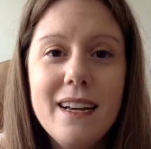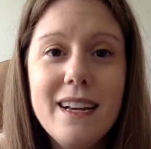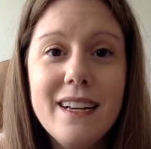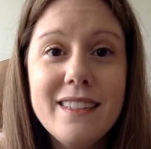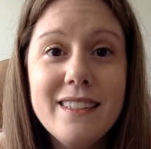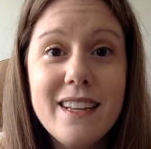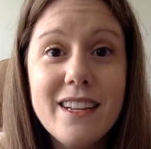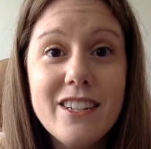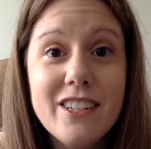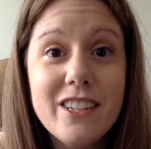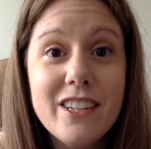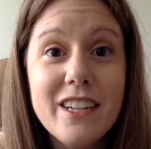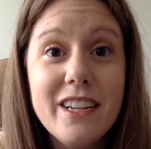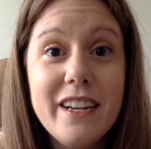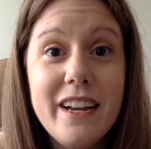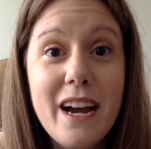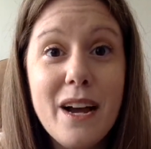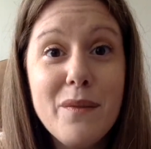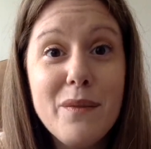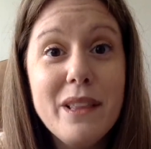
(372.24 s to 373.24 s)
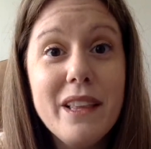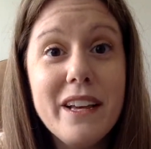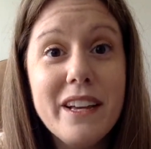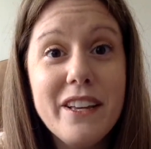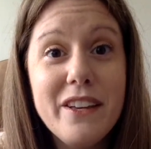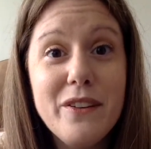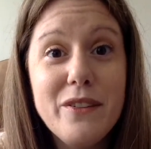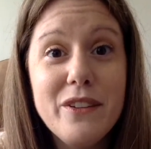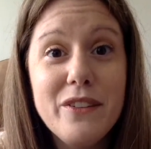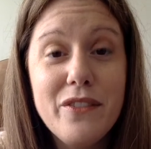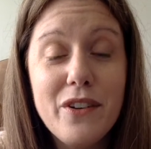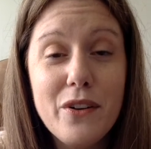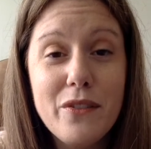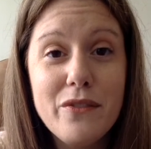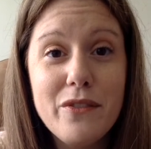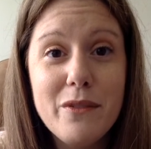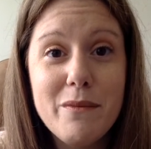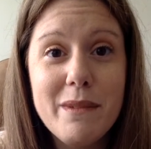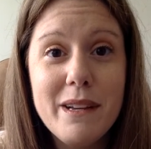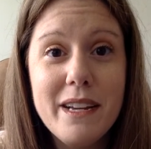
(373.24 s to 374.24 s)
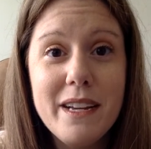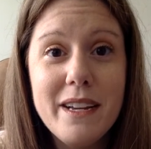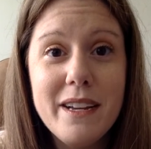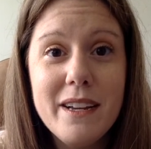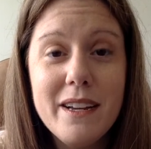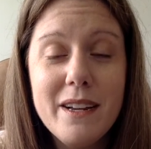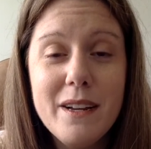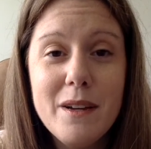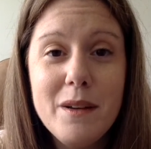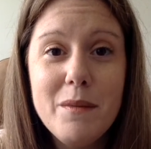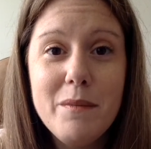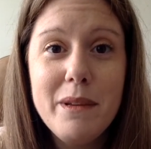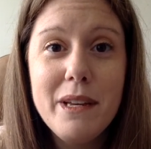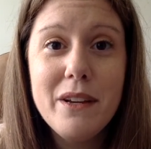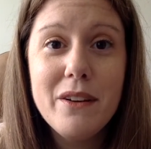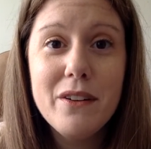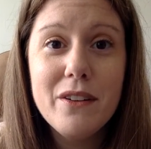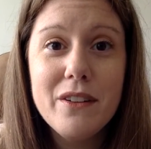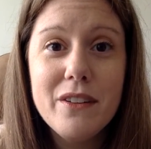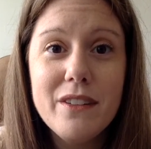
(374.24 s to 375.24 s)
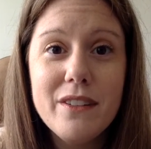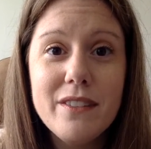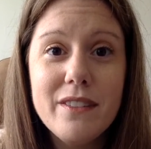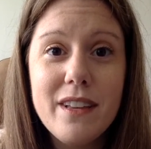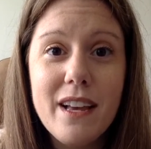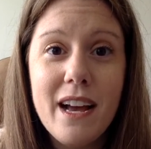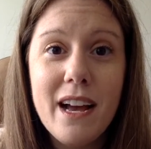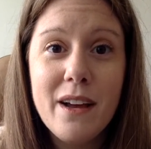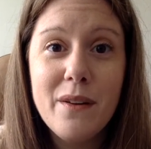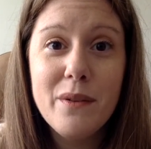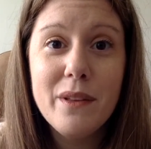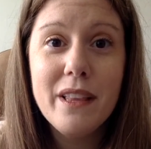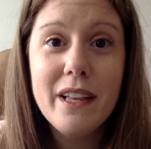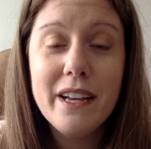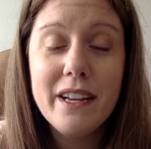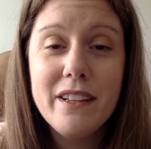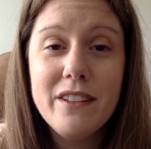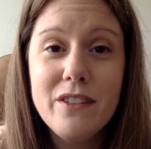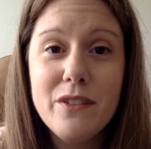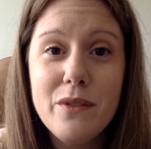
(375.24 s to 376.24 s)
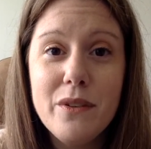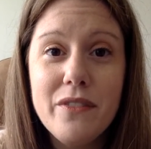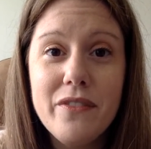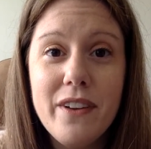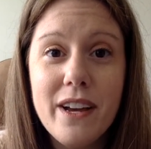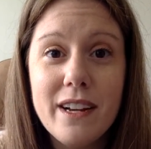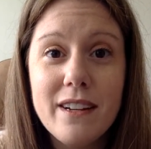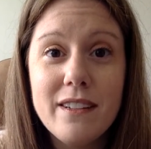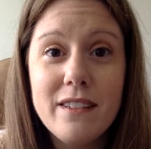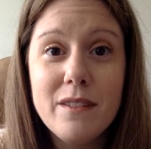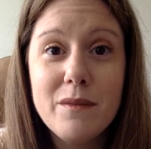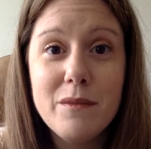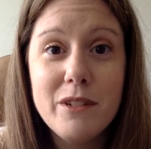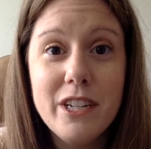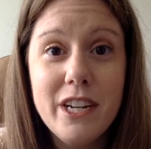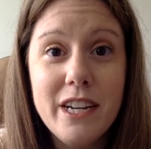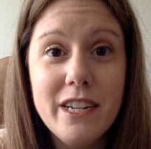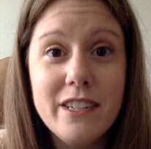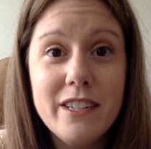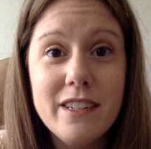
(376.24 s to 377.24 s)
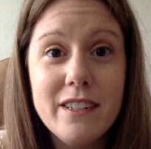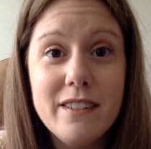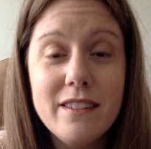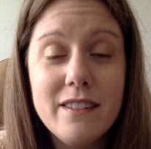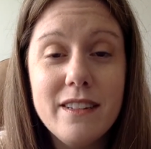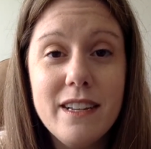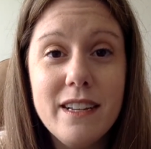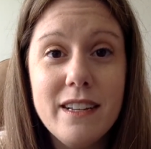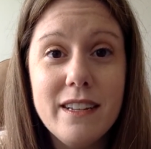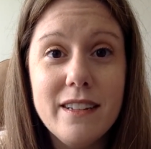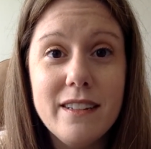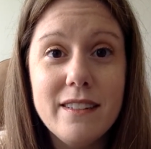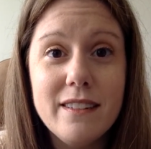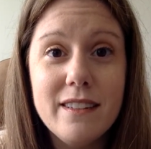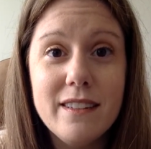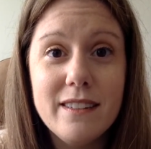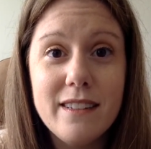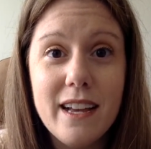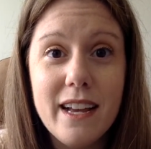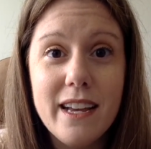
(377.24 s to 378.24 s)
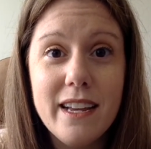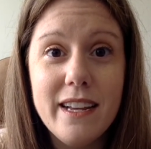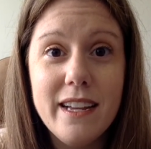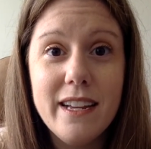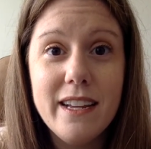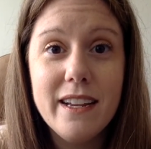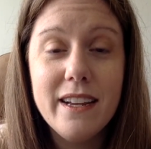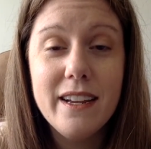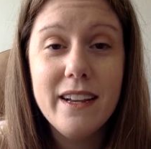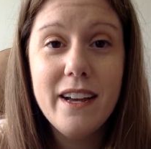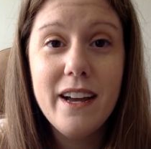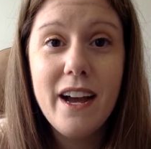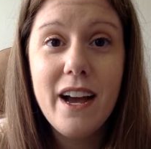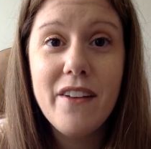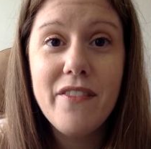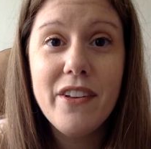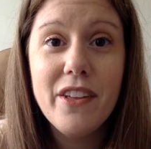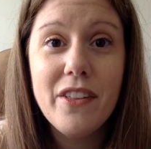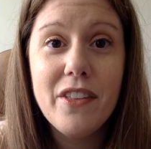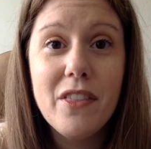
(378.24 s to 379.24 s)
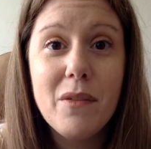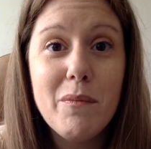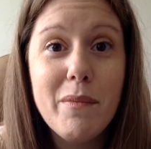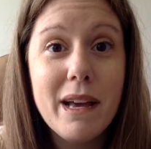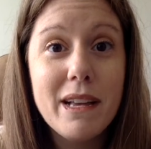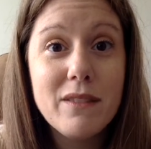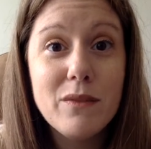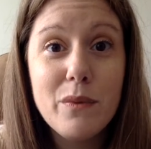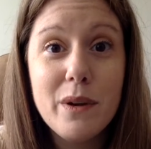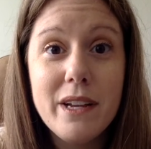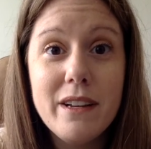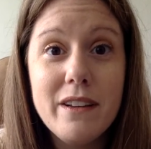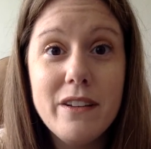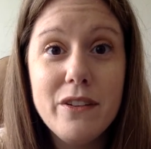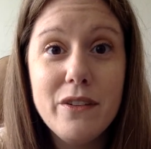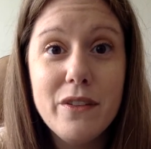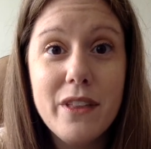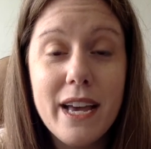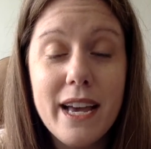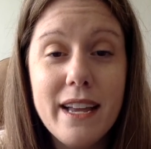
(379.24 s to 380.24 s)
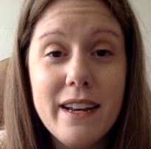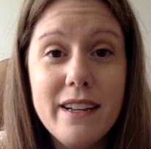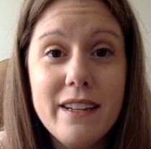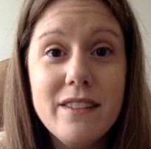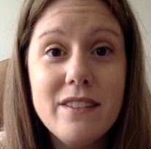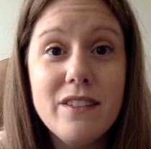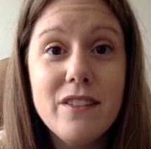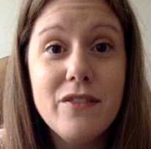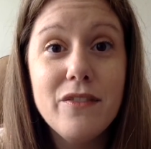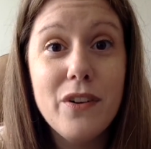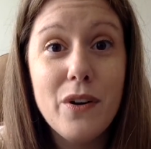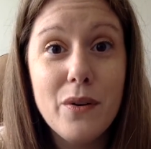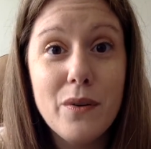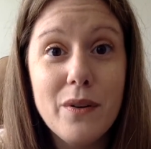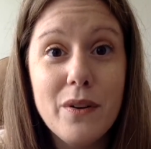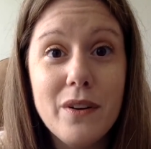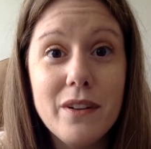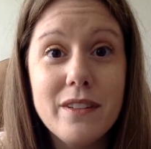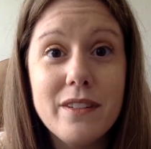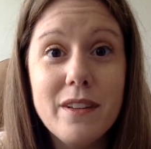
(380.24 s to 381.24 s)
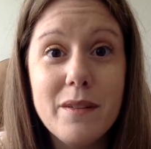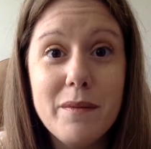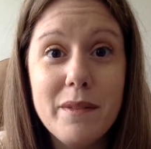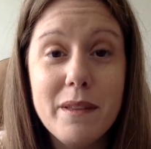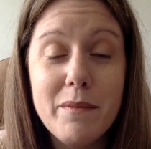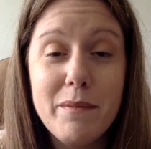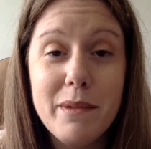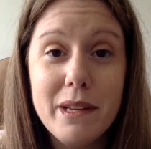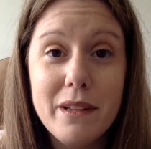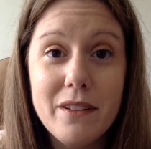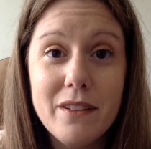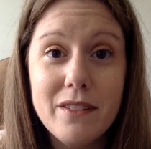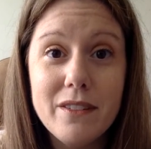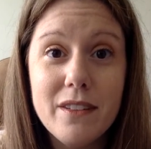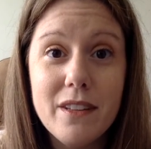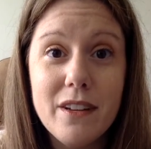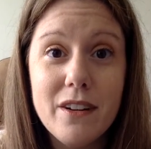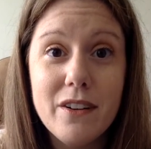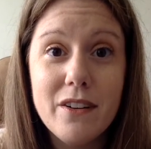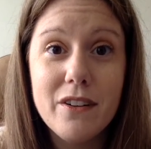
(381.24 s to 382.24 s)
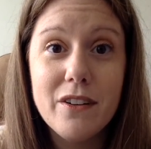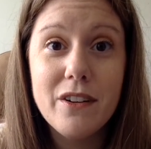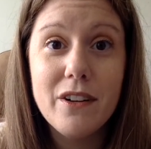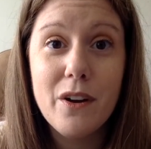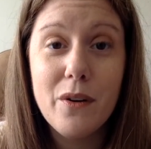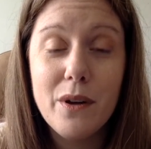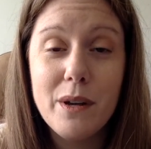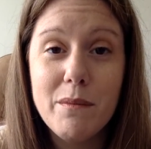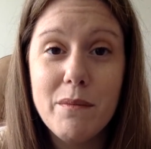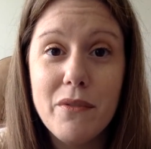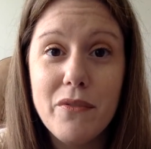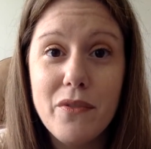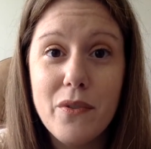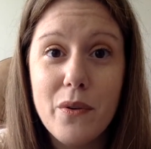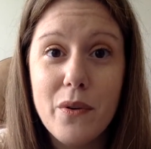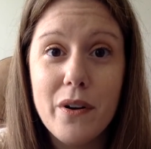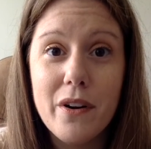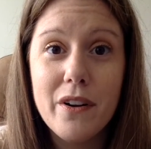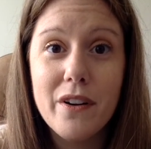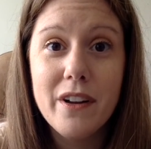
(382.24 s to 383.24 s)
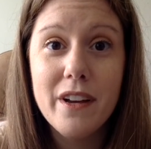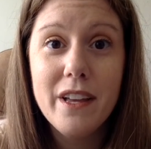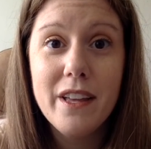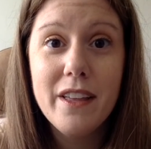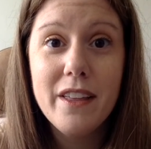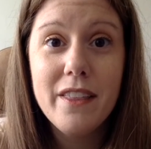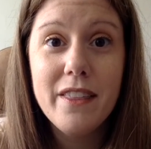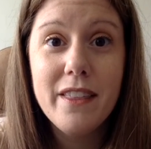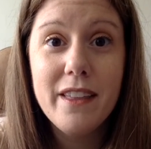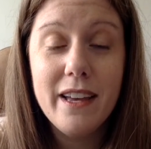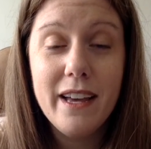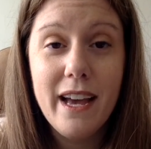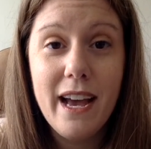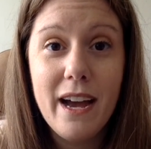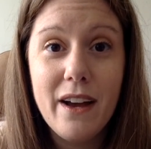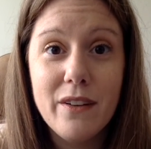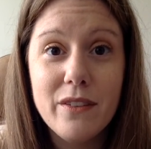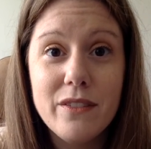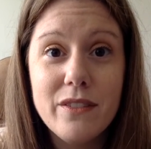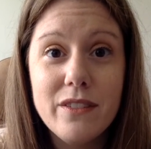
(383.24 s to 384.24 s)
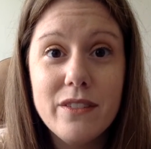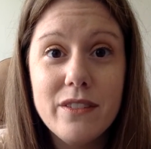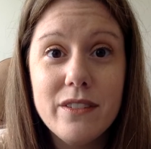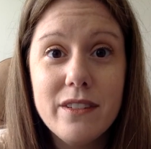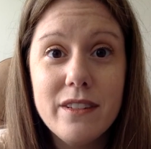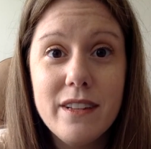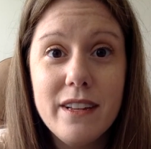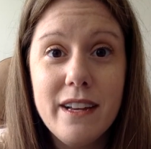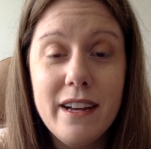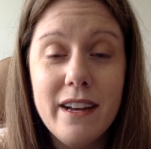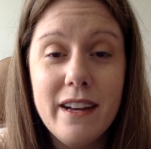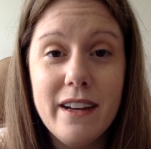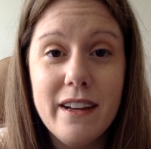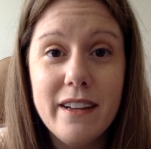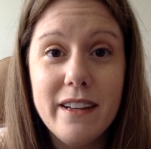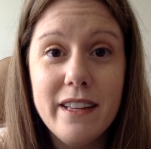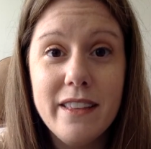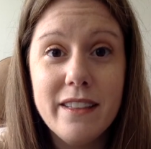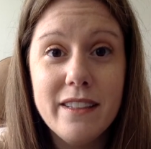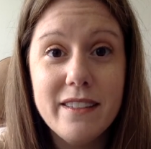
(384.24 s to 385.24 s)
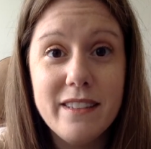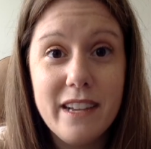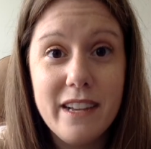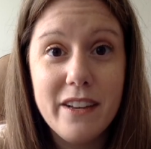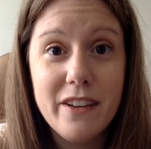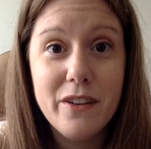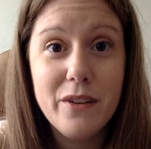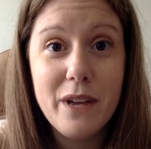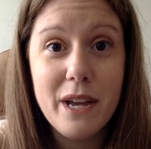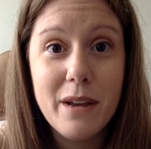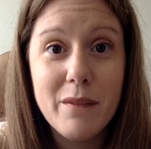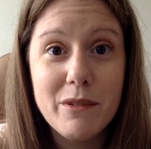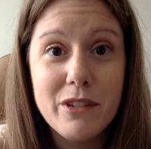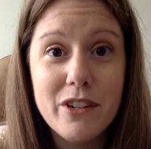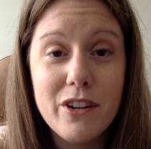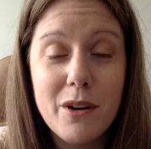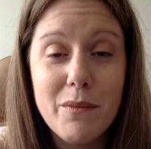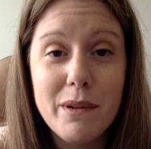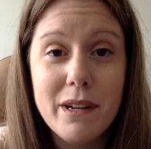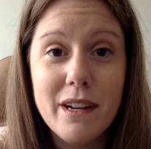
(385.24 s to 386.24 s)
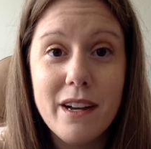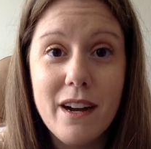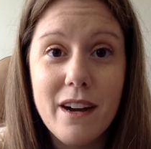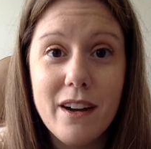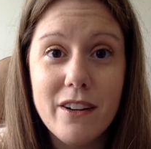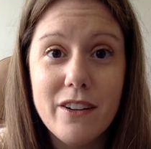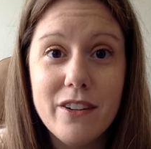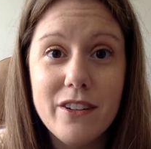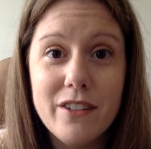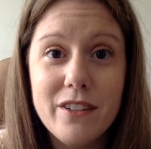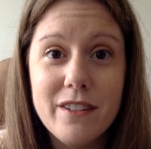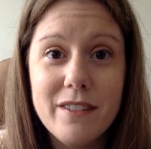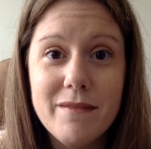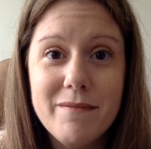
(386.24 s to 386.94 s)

Essentially, I would like you to vote for me because I would like to effect some changes in society. I feel that the best way to do that is to vote on some of the bills that are going before the House in the state of New Hampshire up in Concord.